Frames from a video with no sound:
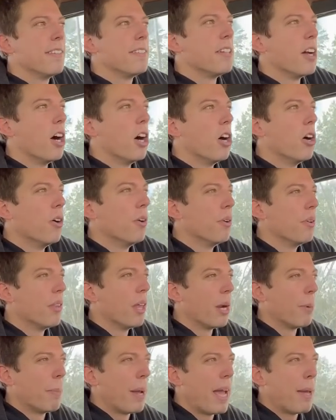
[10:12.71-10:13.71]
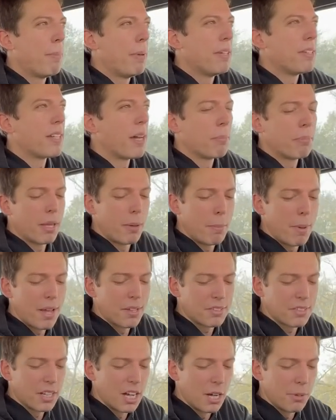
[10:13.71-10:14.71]
So there may be something
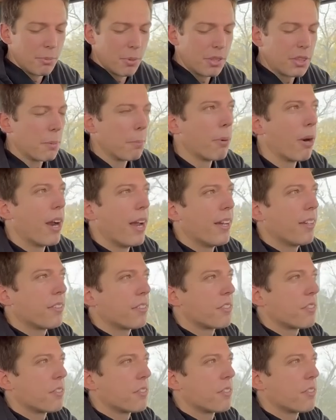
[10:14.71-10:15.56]
messed up with the brakes.